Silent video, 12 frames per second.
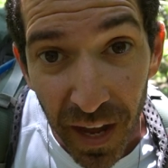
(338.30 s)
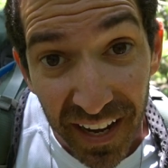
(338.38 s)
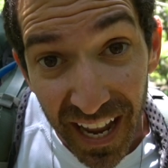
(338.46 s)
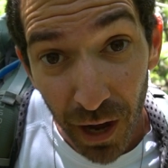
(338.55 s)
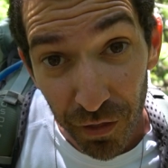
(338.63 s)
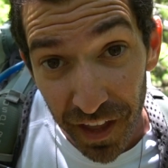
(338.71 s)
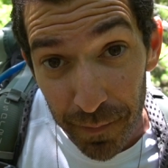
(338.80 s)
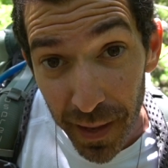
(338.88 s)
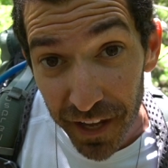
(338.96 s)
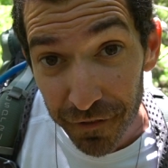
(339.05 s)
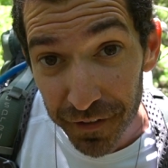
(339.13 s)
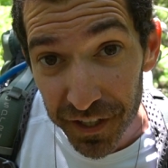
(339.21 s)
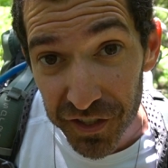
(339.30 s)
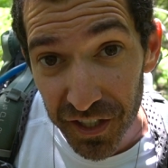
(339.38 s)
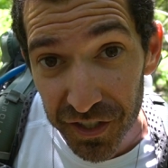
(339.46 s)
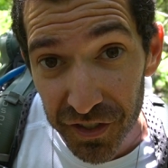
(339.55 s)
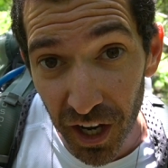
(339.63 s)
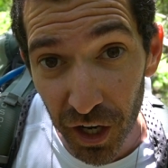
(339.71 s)
Now, they may have fixed
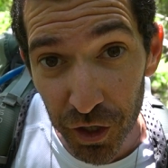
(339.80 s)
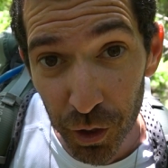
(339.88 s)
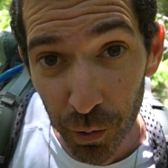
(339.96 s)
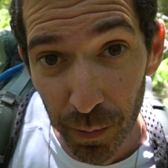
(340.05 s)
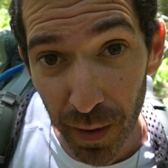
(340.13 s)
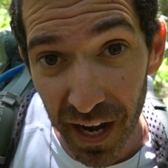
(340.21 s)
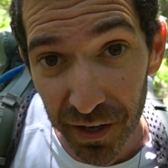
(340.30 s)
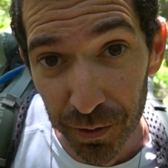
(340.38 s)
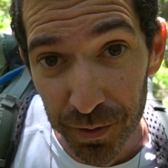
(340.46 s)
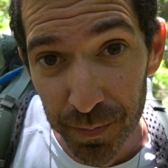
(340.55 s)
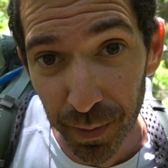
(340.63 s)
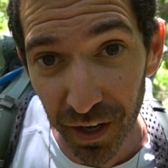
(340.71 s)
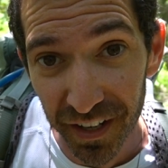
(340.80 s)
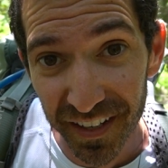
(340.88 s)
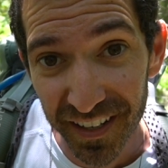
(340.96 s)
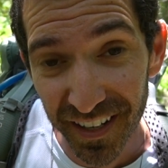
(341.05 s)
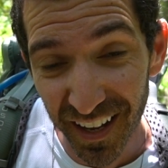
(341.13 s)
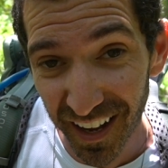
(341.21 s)
this on newer models, but
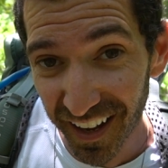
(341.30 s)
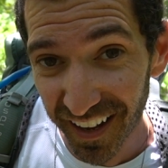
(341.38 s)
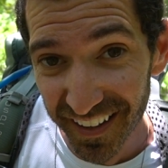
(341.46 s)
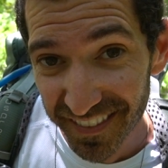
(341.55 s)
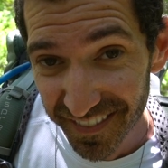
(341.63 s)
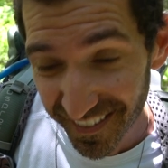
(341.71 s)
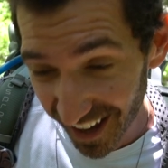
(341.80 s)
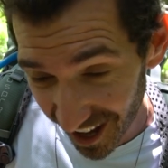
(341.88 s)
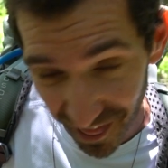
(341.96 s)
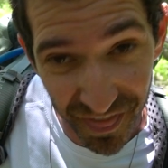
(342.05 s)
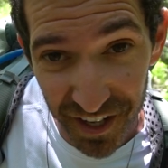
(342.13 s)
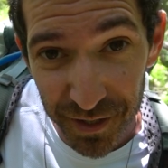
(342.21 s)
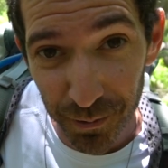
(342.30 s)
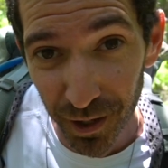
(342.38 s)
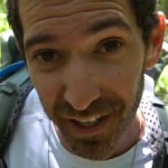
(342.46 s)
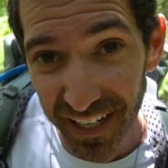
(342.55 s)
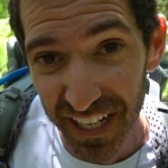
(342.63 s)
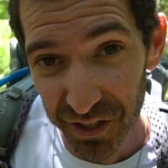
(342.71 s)
on this
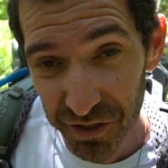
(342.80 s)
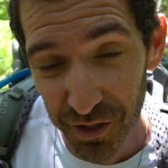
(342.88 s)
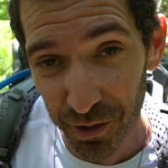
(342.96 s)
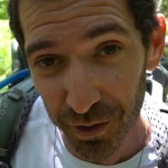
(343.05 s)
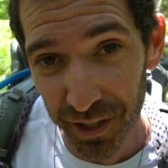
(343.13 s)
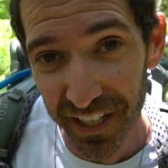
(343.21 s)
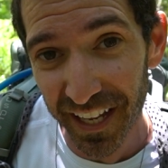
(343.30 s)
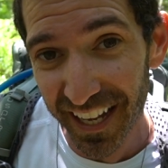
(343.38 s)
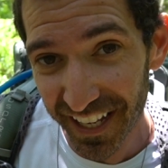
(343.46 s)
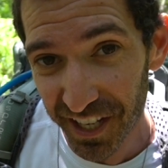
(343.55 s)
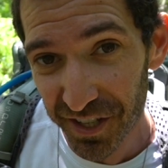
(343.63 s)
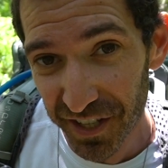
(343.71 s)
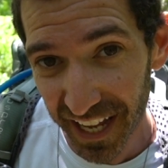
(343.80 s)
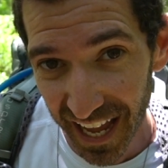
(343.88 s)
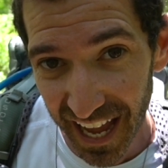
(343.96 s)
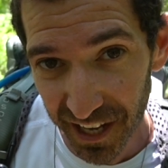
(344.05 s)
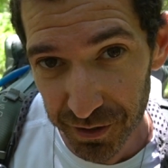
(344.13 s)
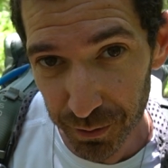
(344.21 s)
one, it certainly is a
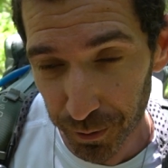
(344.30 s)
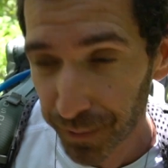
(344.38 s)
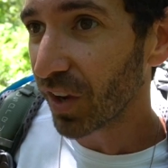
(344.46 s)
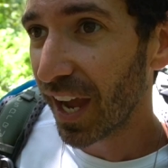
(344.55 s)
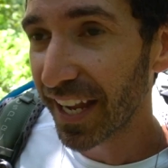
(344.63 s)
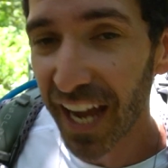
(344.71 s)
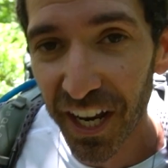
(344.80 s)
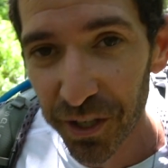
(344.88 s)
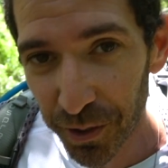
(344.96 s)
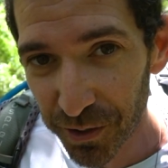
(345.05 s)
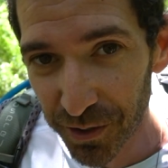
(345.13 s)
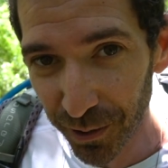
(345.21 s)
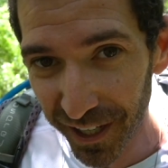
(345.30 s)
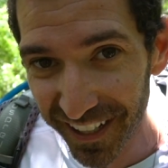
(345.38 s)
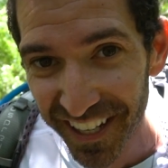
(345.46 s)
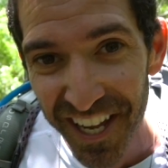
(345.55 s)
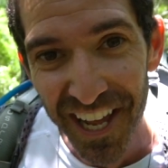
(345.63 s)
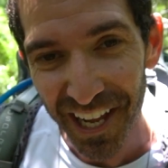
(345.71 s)
hassle. I got used to it.
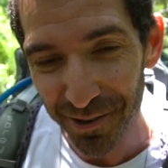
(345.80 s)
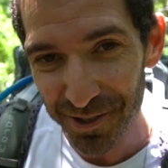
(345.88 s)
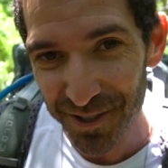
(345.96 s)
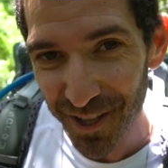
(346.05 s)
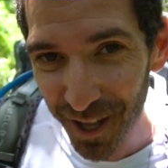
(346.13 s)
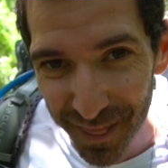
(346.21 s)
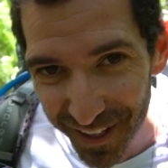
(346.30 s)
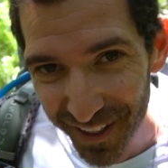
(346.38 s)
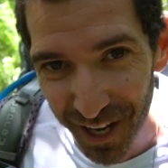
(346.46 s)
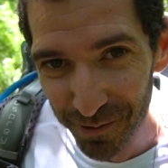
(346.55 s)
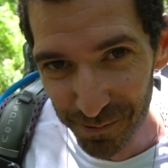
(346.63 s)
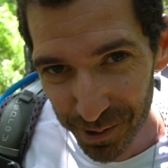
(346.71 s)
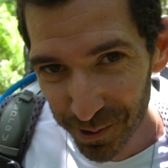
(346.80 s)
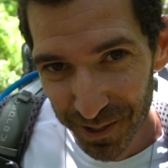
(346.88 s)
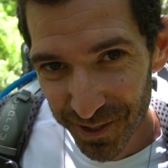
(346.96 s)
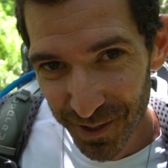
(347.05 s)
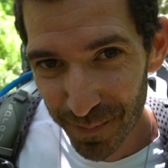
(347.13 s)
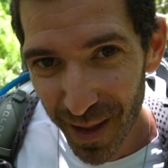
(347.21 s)
It was nothing that
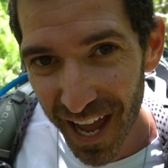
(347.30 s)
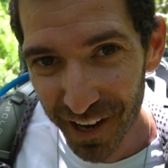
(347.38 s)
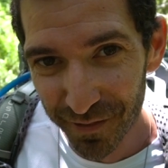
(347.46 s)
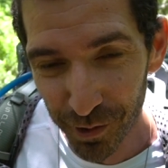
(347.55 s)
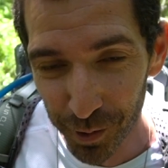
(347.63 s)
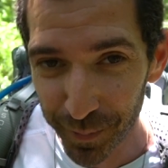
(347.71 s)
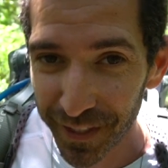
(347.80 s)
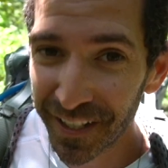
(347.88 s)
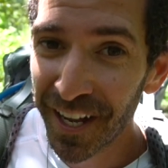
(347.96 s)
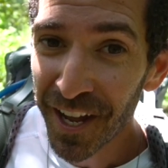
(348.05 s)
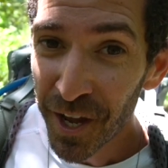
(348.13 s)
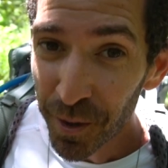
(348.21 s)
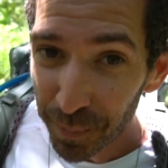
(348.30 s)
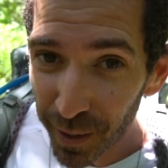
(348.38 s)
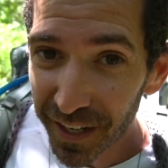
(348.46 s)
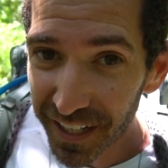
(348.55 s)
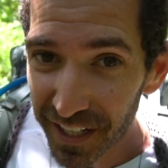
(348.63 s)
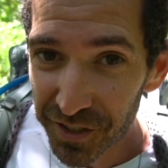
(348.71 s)
ruins the pack for me,
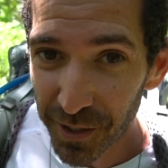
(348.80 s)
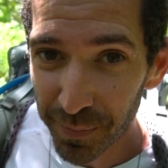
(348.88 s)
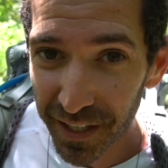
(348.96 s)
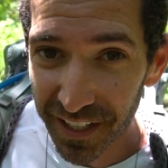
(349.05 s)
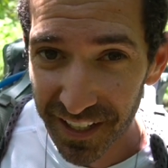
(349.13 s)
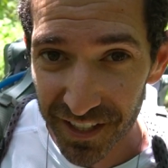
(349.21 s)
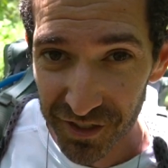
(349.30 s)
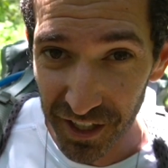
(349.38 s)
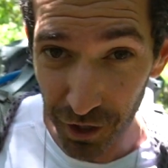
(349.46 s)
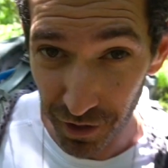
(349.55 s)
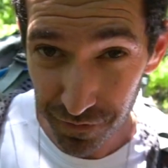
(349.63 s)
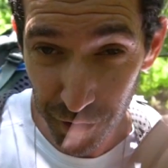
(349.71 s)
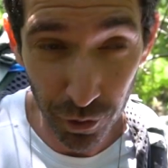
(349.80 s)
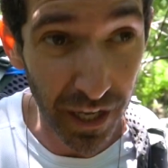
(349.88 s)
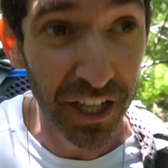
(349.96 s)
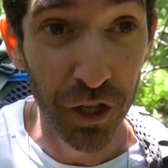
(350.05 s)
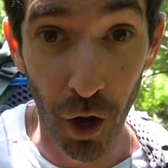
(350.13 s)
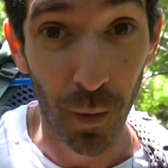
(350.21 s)
but it is something to consider. If you're
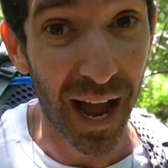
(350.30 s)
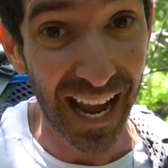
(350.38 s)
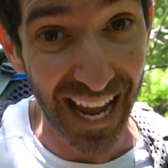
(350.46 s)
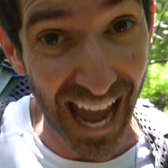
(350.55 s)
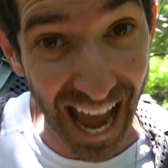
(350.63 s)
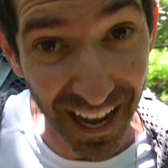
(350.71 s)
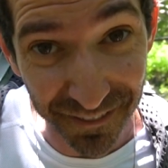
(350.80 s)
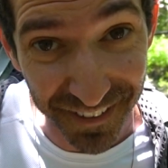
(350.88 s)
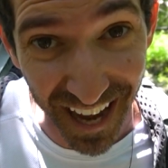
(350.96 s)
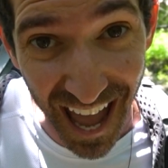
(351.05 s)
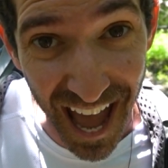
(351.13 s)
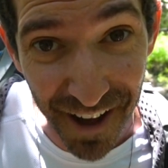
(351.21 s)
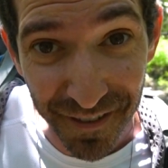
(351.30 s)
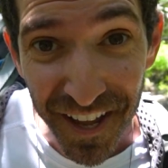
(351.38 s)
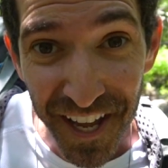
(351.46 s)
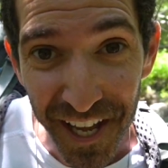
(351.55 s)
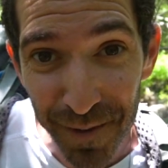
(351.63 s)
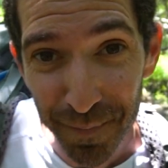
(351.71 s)
like, no, I have to have
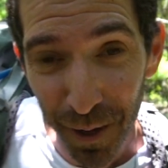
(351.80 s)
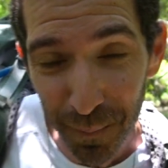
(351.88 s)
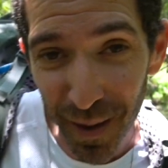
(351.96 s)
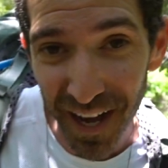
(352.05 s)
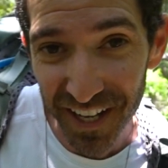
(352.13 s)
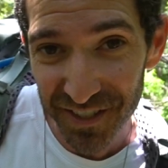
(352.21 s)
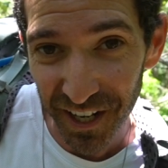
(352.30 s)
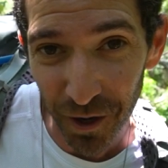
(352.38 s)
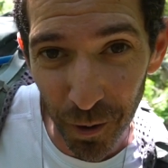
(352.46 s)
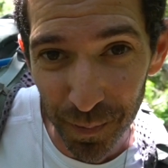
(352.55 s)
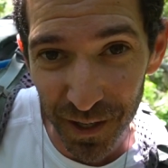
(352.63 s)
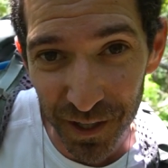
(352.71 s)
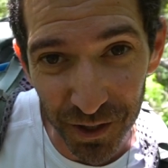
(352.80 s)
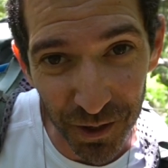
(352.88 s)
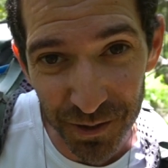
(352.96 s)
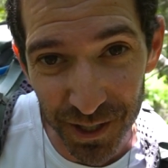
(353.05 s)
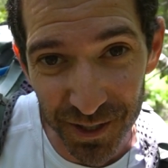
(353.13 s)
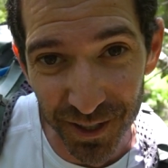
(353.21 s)
hip belt pockets that open and
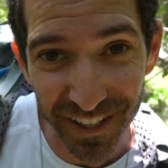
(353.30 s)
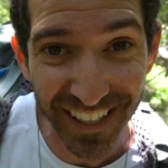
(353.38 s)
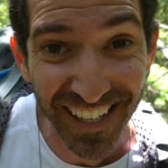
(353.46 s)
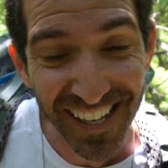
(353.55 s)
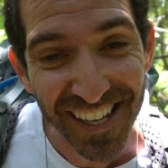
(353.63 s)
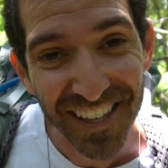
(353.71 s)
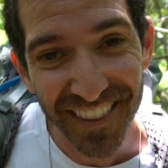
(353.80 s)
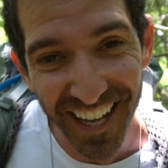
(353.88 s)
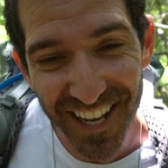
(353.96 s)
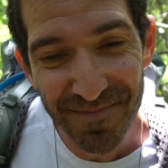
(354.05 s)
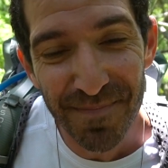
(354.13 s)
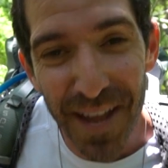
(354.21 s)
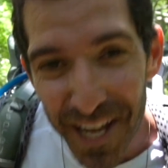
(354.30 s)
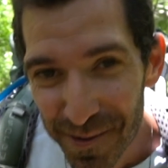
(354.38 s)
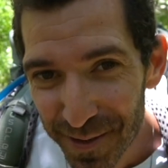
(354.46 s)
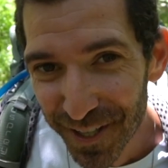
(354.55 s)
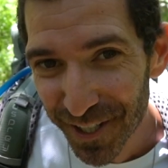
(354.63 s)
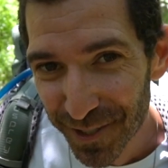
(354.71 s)
close easily, then
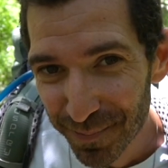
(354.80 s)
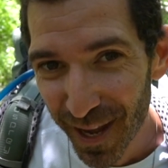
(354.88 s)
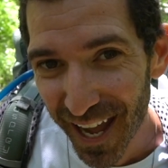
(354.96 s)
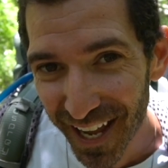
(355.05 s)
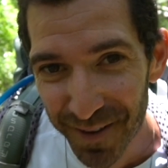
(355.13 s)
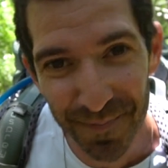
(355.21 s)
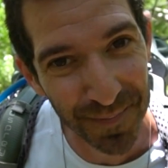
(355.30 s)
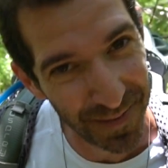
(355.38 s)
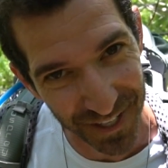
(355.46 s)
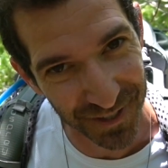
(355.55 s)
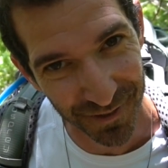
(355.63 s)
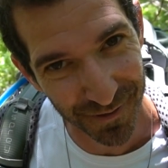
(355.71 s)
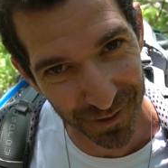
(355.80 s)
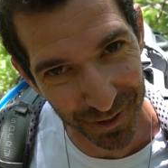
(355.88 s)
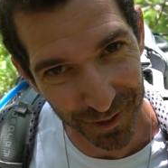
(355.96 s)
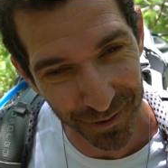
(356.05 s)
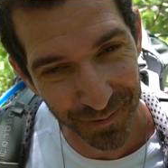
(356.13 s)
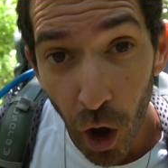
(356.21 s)
maybe this pack isn't for
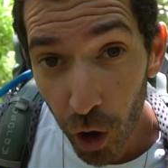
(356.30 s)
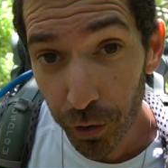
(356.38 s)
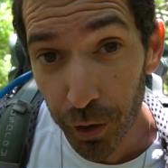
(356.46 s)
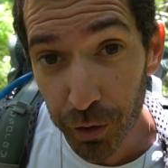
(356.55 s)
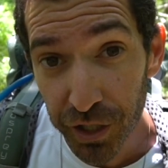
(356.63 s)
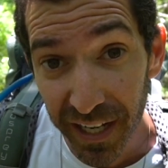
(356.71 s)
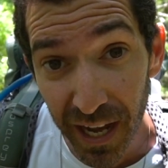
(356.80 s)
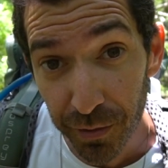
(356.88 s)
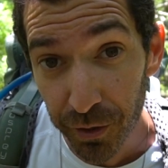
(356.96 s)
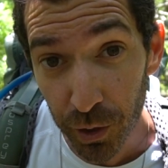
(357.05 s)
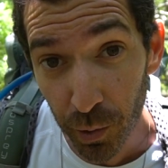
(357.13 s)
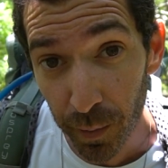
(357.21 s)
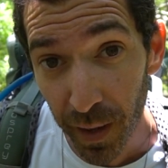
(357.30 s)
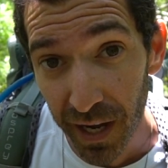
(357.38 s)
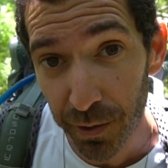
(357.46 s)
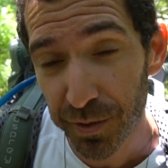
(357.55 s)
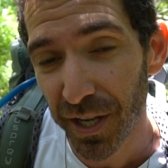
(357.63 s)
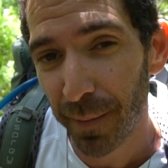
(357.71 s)
you. Although, check out the newer
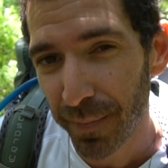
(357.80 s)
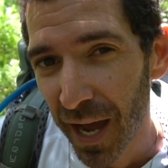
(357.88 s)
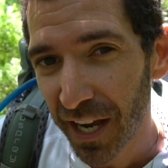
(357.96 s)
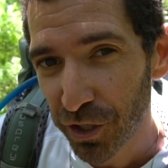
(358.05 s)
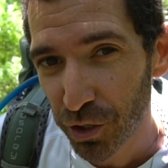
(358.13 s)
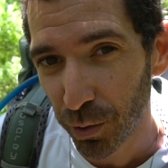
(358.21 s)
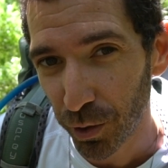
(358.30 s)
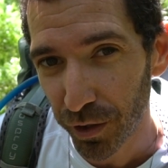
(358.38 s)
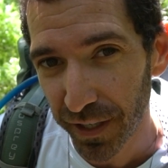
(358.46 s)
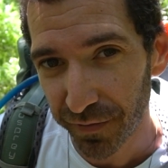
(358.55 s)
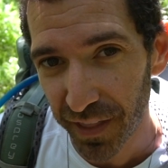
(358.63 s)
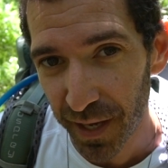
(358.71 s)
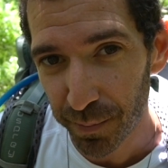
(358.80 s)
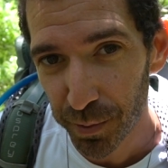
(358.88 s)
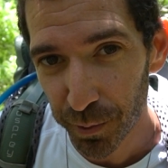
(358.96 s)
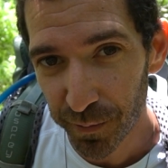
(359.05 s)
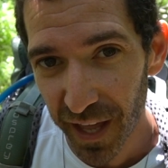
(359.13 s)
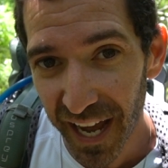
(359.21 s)
models. I'm not sure if they
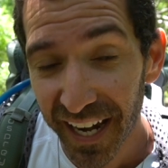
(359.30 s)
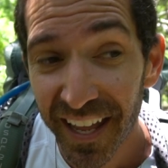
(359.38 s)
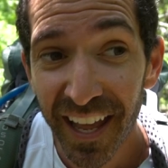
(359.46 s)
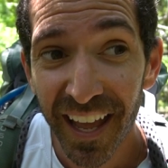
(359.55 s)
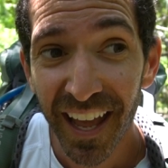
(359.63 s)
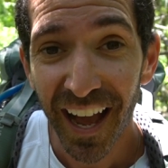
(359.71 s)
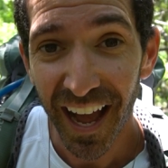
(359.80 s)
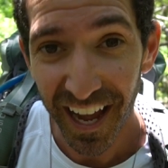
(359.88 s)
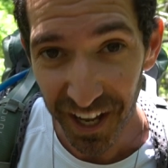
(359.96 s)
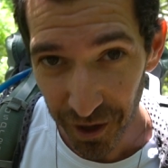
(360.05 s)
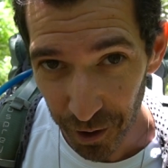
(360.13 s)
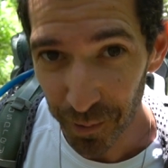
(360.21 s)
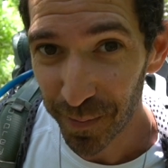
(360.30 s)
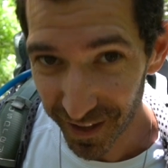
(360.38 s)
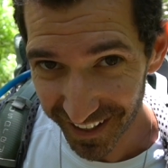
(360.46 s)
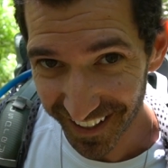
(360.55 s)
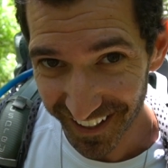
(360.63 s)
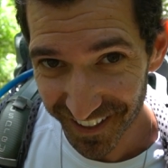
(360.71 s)
improved that. I hope
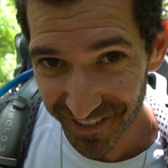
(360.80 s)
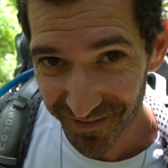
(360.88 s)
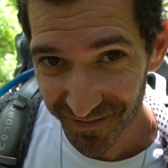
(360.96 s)
they did.